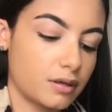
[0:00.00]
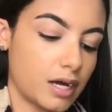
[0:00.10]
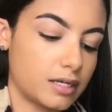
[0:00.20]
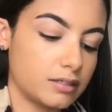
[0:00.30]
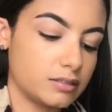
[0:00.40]

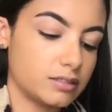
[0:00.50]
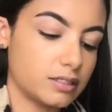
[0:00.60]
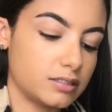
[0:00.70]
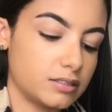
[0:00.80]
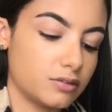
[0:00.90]
And I
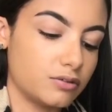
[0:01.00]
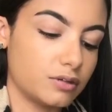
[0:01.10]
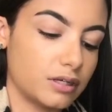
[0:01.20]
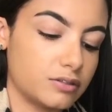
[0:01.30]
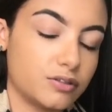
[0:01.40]
did look,
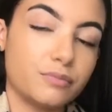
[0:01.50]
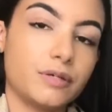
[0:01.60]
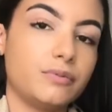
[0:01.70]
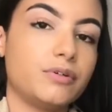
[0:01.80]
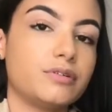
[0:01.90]
and some
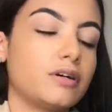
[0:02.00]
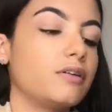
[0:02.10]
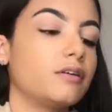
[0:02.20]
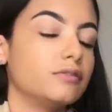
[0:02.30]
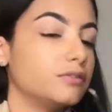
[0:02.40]
people use it on
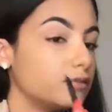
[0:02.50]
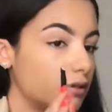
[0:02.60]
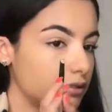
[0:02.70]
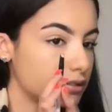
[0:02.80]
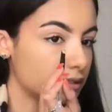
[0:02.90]
their under
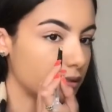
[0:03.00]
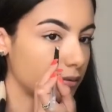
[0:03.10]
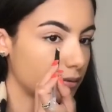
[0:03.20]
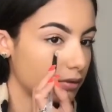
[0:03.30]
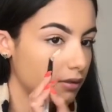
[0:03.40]
eye, so
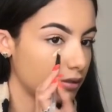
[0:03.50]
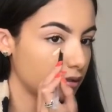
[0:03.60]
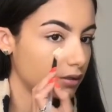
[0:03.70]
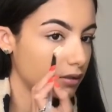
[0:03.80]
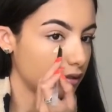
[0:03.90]

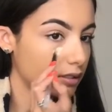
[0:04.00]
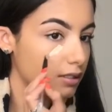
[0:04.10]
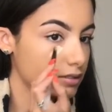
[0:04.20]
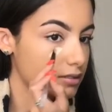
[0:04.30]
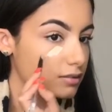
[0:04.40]
I
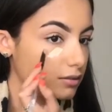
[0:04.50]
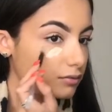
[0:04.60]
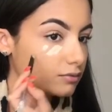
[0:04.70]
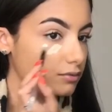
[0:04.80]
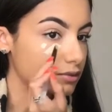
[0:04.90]
guess there's
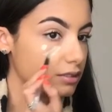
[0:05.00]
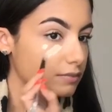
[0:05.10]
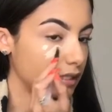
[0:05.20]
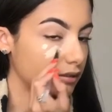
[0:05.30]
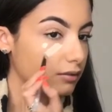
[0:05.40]
no rules to
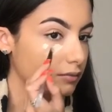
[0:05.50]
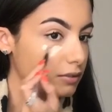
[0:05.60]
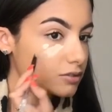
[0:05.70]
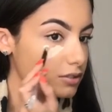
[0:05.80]
makeup. It's